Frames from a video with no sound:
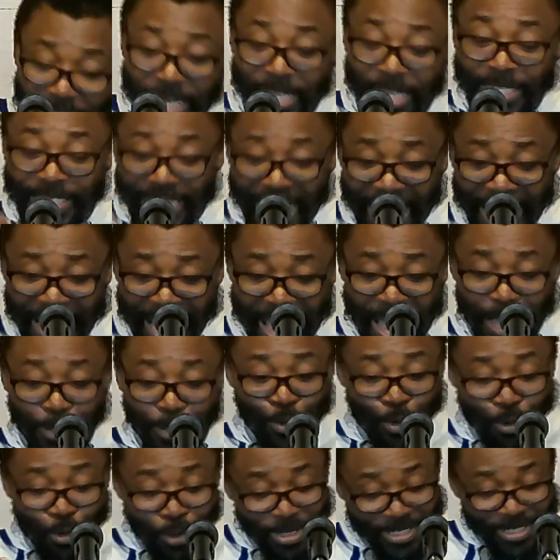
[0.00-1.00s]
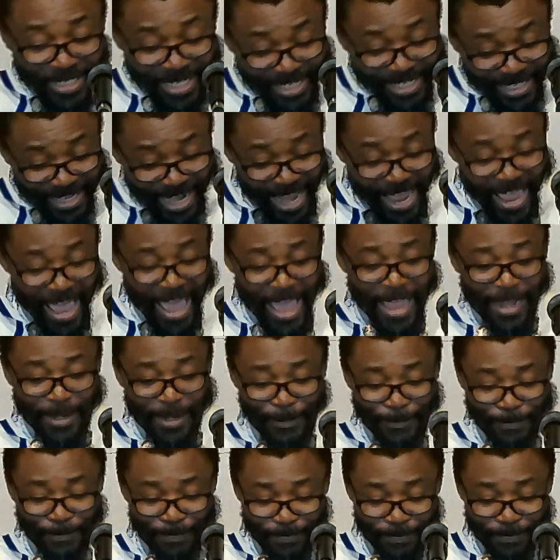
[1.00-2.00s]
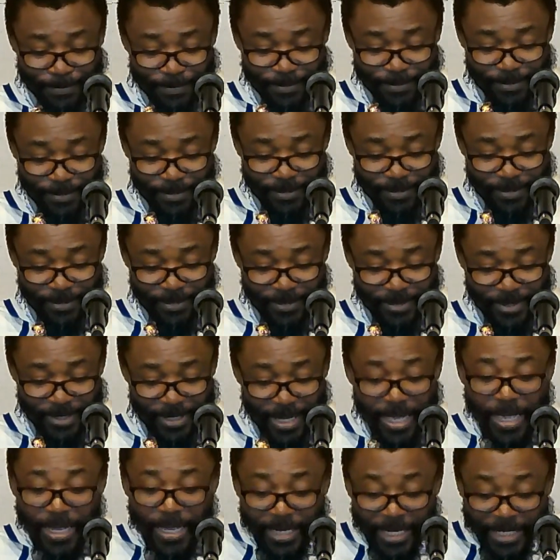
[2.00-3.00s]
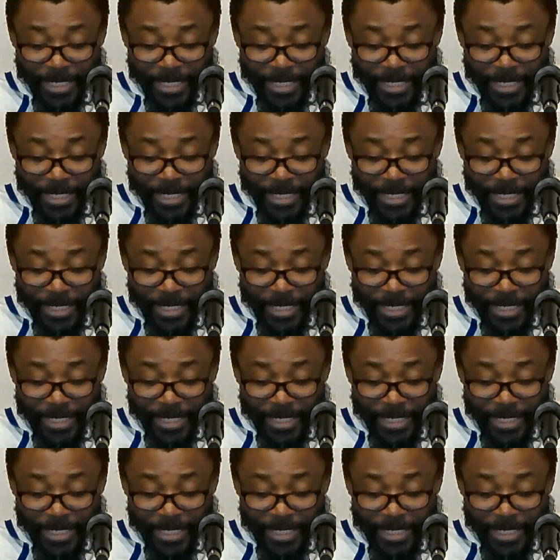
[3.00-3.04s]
desire to curse Israel. The